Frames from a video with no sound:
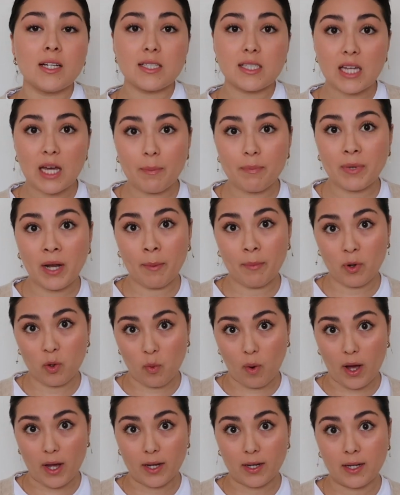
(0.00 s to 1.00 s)
Tip number
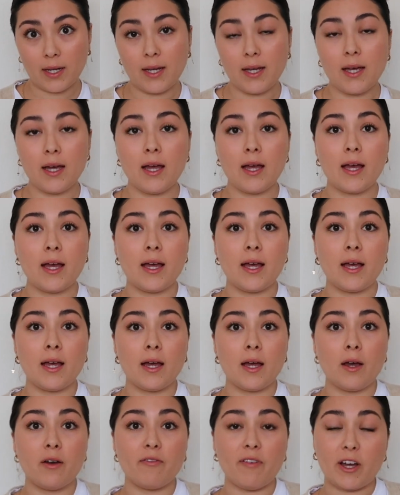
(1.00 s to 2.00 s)
1,
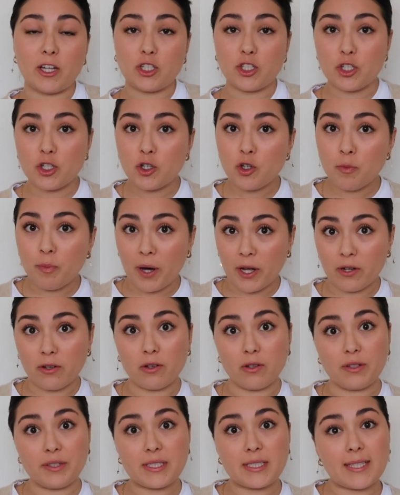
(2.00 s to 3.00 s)
find 2
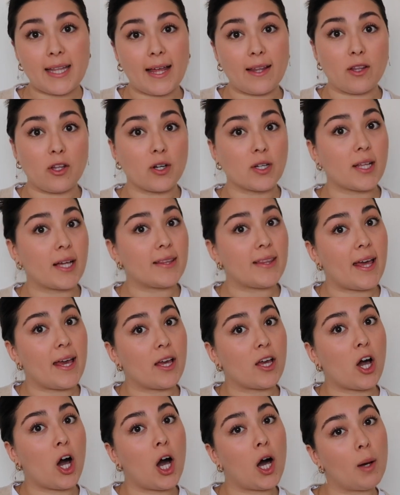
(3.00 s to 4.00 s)
bundles that look like
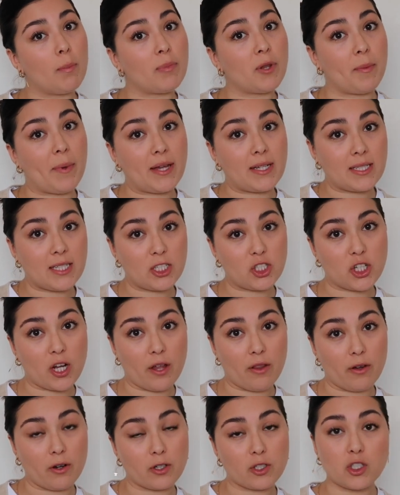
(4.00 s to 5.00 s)
they complement each
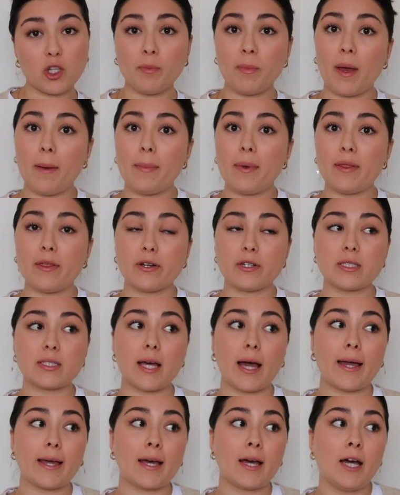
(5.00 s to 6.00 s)
other. So maybe there's
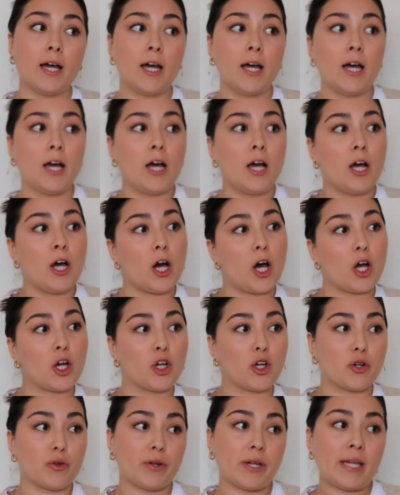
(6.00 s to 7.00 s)
like
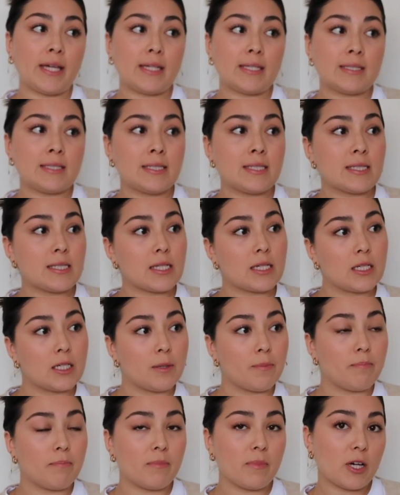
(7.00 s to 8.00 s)
a greens
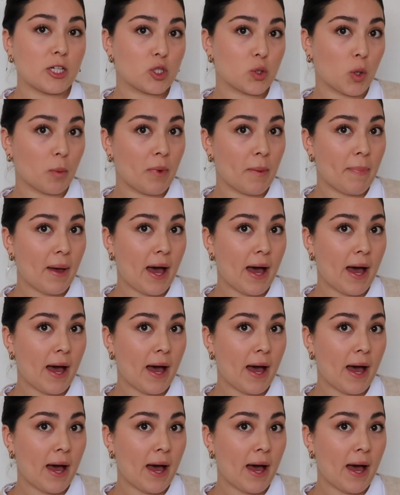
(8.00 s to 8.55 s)
assortment